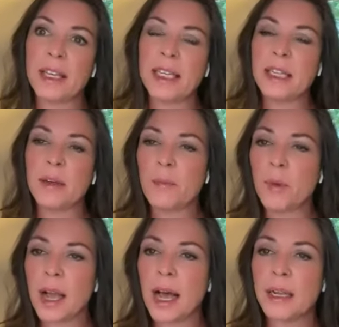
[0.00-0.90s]
He did a
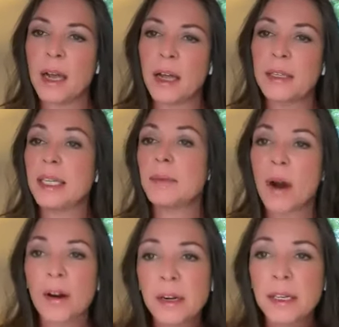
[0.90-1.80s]
book on Dean
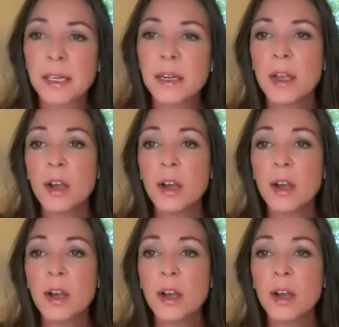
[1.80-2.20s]
Martin